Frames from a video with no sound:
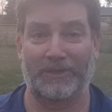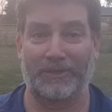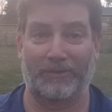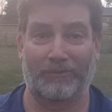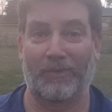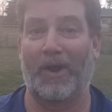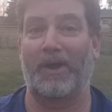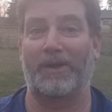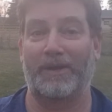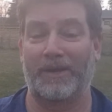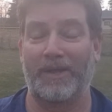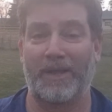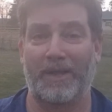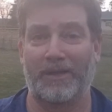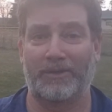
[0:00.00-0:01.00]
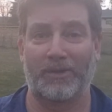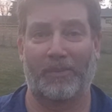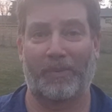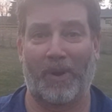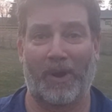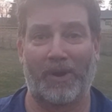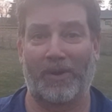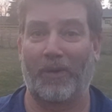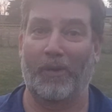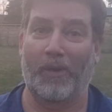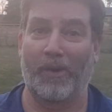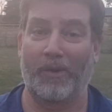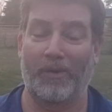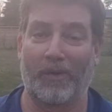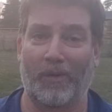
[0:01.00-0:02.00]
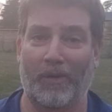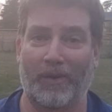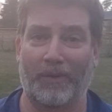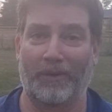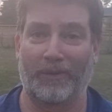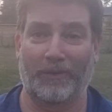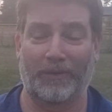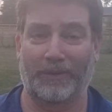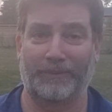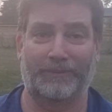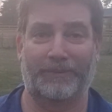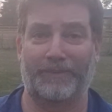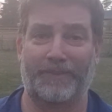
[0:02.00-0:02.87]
run to a part or